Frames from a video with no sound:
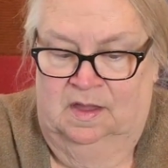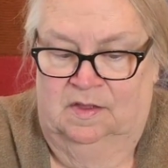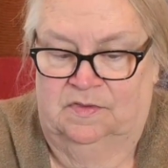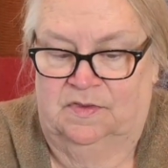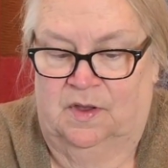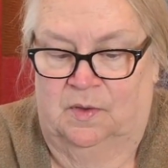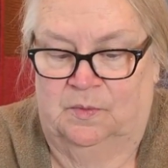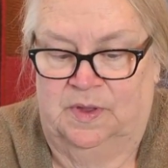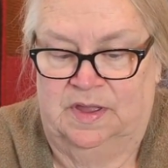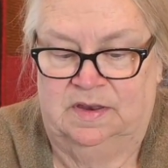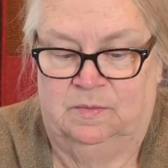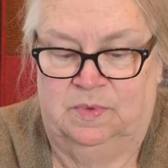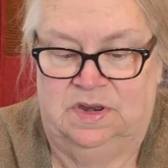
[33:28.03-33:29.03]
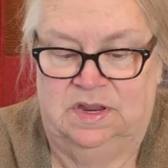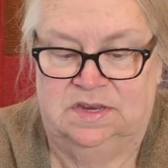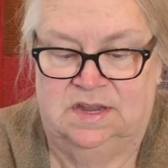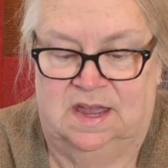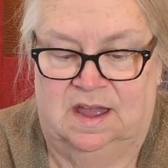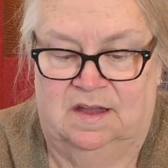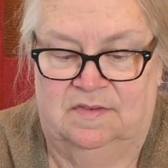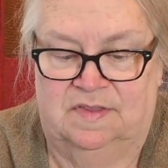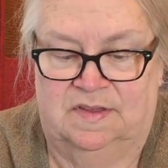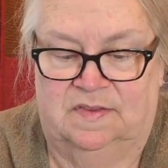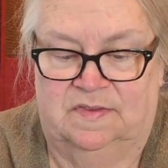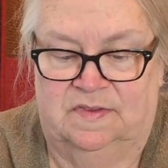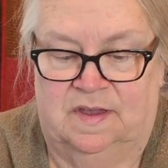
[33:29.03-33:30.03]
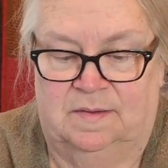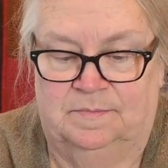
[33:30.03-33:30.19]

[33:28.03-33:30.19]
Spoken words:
So we need to have this.